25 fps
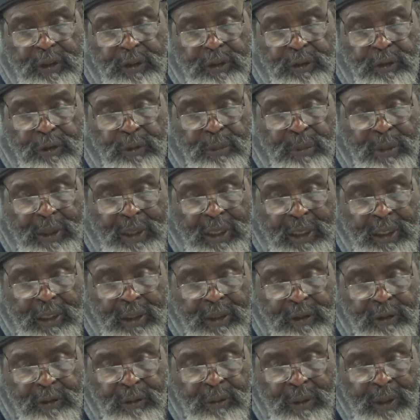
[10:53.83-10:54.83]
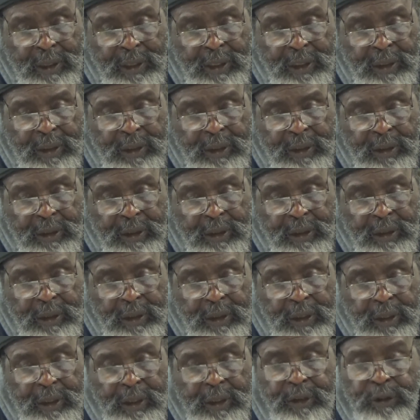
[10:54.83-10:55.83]
to man granted
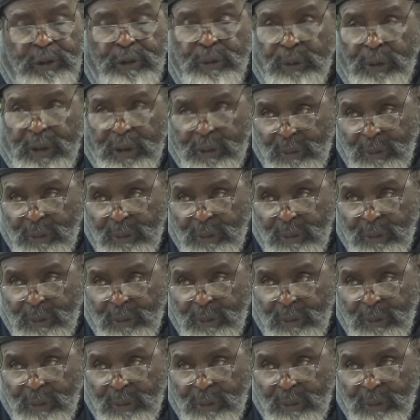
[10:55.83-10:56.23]
in three